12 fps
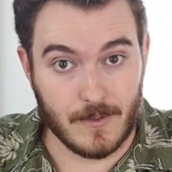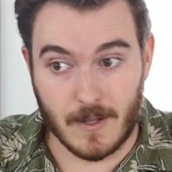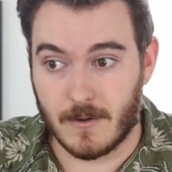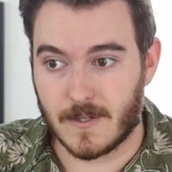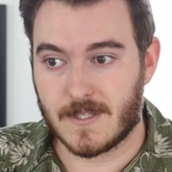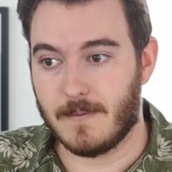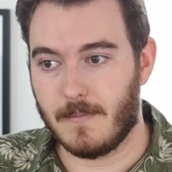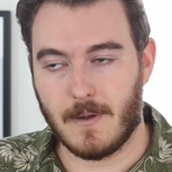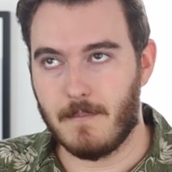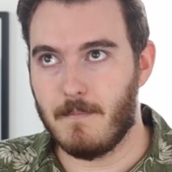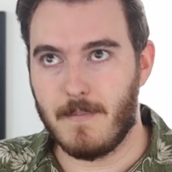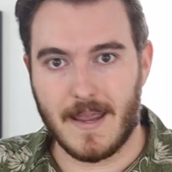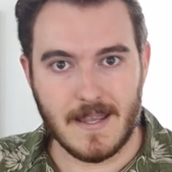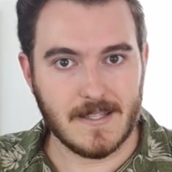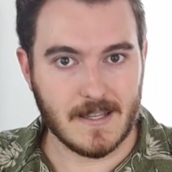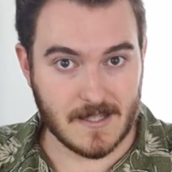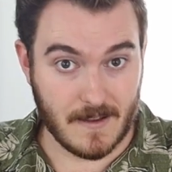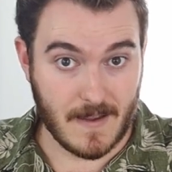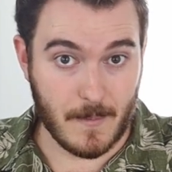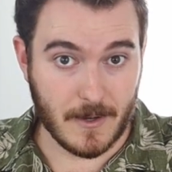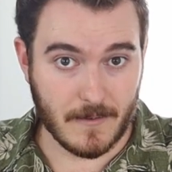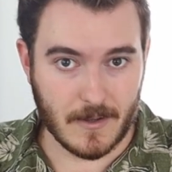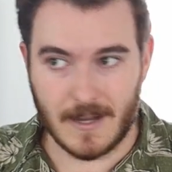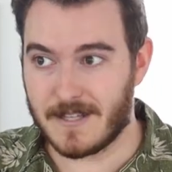There is some amazing stuff happening
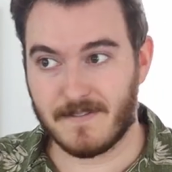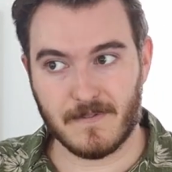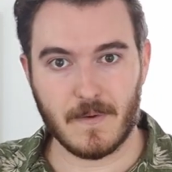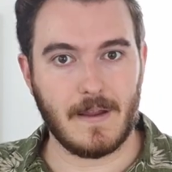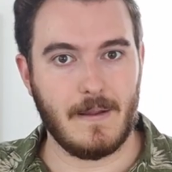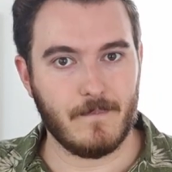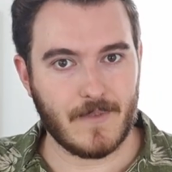over there. It's free.